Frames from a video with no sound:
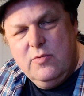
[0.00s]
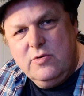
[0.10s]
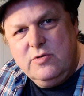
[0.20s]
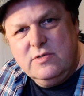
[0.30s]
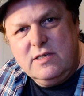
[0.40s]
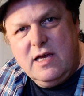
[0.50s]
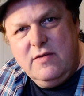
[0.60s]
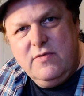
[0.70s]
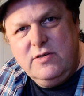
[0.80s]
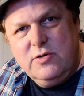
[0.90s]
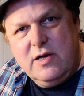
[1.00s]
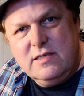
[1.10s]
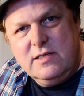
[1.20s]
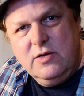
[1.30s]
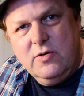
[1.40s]
which was kind of
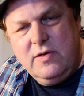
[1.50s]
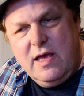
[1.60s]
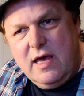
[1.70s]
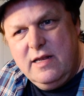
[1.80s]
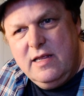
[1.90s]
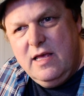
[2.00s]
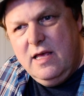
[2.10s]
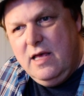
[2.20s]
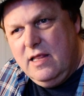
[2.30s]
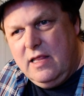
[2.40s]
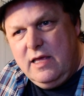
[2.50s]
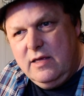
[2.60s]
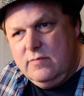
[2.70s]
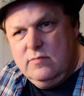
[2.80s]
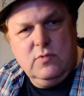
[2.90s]
interesting. He had like
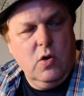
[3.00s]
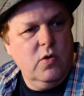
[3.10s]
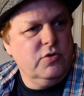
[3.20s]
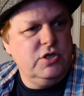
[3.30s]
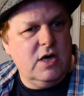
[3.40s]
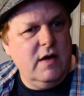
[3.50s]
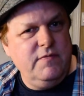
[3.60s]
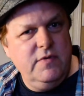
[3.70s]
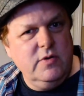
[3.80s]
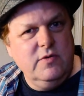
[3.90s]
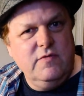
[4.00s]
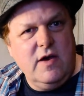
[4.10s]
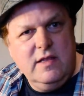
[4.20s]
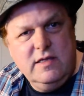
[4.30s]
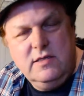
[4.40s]
the whole shop filled with
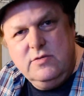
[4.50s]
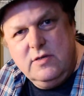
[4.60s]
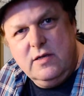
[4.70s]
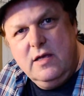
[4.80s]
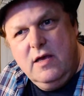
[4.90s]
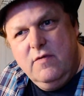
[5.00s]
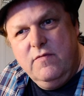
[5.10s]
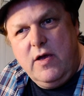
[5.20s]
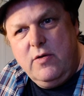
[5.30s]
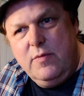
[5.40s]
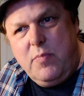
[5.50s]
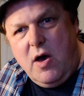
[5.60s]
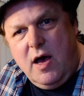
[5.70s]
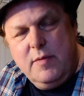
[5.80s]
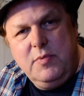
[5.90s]
violins. He was a very
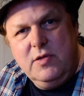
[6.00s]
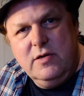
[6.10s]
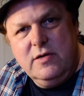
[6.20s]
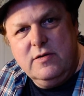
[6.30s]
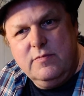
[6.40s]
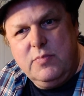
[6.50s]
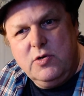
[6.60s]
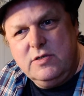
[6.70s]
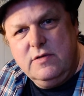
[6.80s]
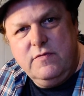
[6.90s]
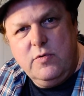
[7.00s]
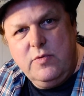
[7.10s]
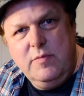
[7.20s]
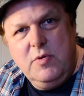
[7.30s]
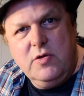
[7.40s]
popular person for
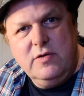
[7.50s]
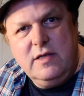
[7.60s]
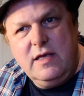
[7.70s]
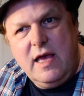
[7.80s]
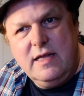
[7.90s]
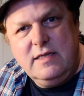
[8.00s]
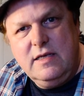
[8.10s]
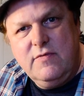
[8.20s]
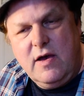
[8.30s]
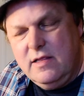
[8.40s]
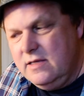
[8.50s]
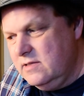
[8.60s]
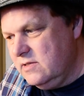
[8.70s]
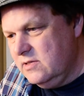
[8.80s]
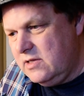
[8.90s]
rebuilding antique
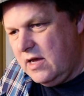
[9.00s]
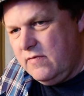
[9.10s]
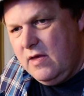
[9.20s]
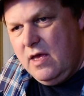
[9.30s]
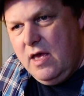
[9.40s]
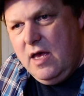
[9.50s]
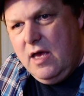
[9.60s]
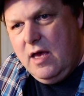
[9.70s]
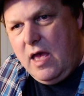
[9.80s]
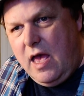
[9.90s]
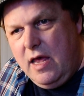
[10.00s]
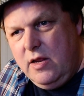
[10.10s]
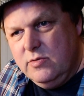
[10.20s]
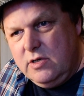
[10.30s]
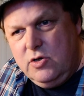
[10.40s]
violins and stuff, and he
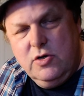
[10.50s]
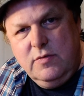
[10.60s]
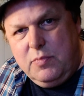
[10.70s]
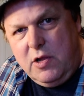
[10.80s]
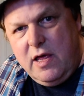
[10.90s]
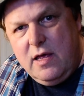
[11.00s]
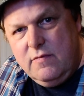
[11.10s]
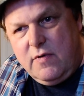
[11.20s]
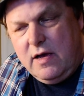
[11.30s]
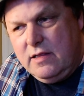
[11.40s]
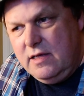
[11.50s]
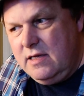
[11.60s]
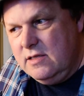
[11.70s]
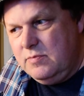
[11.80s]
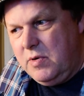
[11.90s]
was a good
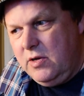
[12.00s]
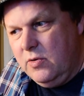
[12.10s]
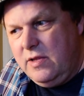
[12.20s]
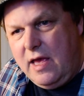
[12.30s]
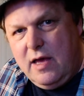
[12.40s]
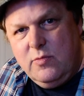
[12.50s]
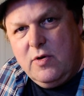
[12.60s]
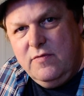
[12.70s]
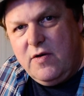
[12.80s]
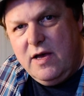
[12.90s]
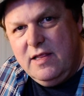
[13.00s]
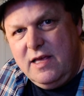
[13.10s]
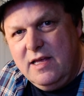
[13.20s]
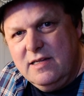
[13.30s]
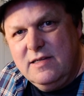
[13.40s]
violinist, but he only had one
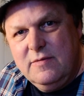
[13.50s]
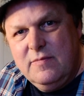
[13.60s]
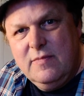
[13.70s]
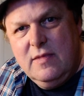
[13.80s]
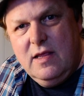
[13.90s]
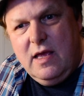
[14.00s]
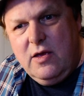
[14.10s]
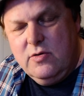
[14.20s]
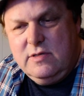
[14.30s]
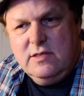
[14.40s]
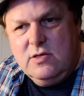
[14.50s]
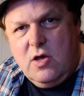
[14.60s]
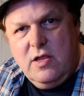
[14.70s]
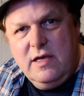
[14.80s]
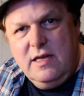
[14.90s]
violin. And he goes, that's
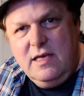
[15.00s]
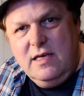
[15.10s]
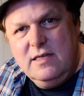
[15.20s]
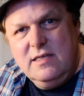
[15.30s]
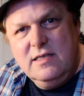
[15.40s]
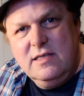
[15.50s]
all I need.